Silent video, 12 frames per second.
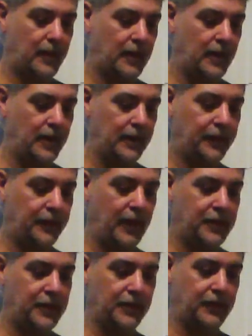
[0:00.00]
and
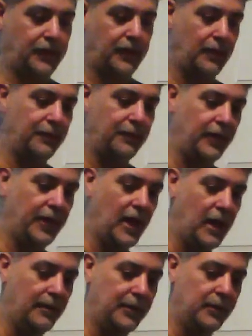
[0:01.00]
I'm very
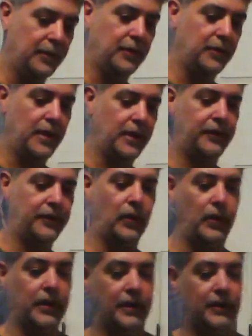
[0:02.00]
happy with the way it's
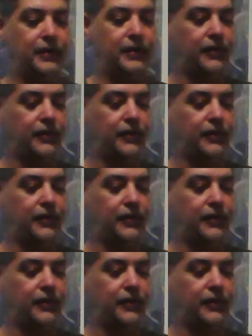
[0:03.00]
going, and it's